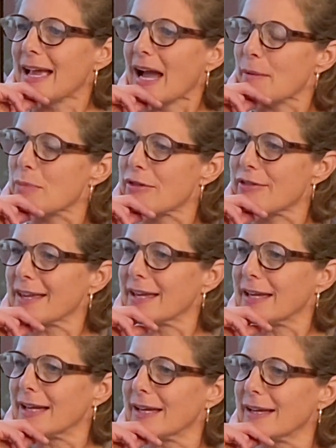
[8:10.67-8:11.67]
I'm
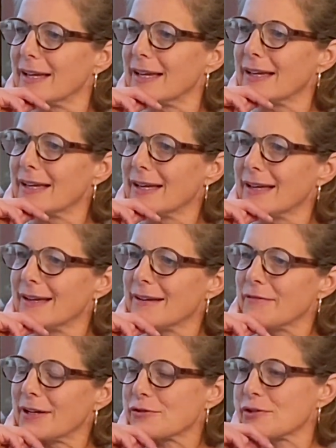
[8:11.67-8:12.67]
thinking
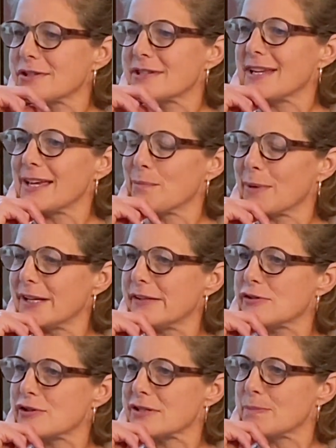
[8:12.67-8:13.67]
Veterans Day might
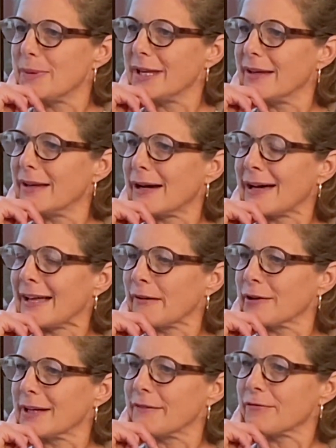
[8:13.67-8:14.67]
just be a
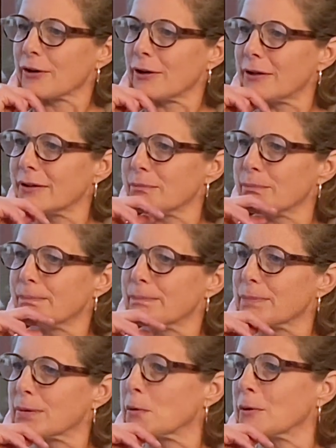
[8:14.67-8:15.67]
holiday for all
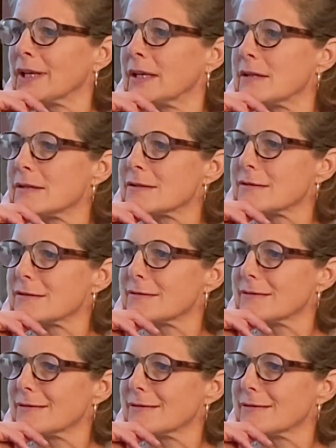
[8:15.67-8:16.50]
employees.